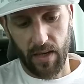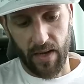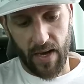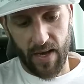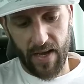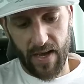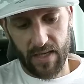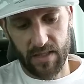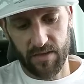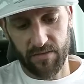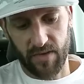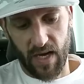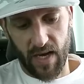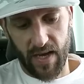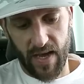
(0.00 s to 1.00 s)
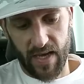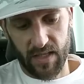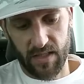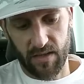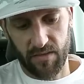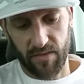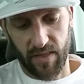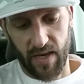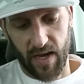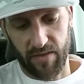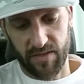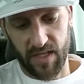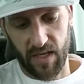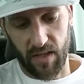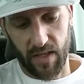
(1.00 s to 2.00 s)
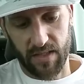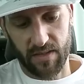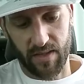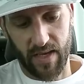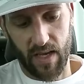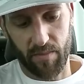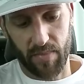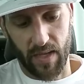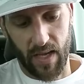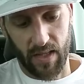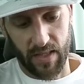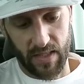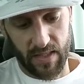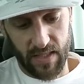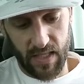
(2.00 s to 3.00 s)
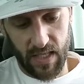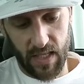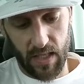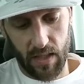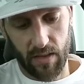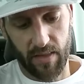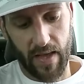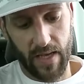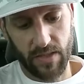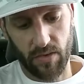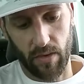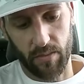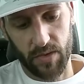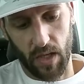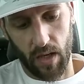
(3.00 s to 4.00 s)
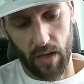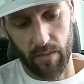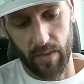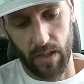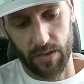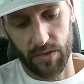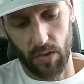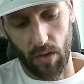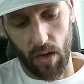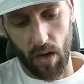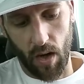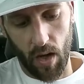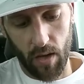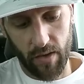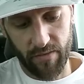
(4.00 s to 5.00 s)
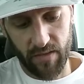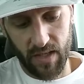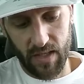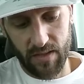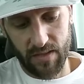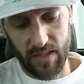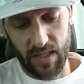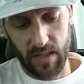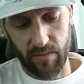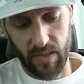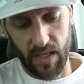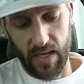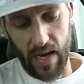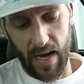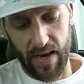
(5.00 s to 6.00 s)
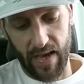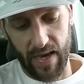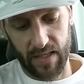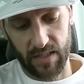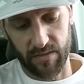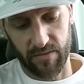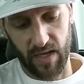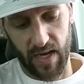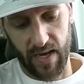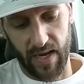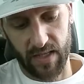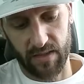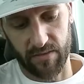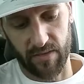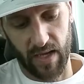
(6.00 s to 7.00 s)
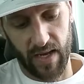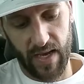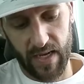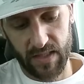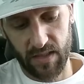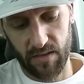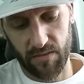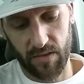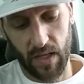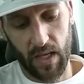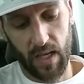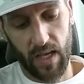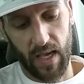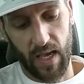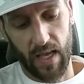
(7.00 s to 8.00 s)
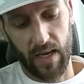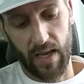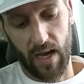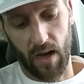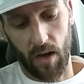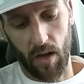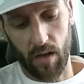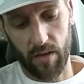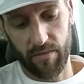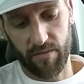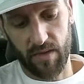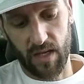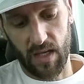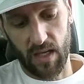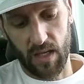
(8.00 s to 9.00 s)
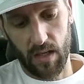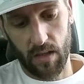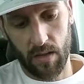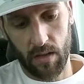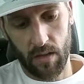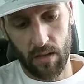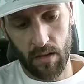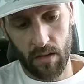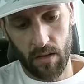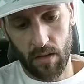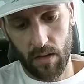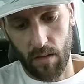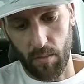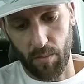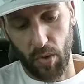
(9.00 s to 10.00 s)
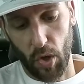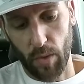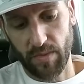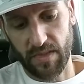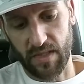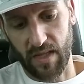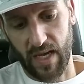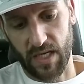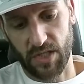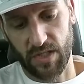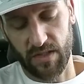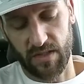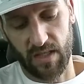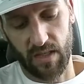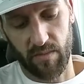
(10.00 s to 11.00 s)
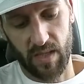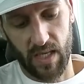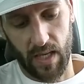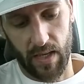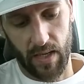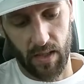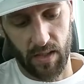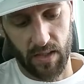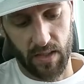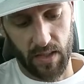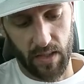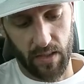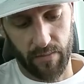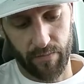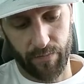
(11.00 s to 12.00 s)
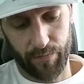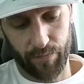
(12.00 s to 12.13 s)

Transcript: not active, not active, and then I have taillights lamp LED. That's what I'm talking about. So all of these need to be not active, not active, not active, and all of the bulb selections need to be on LED.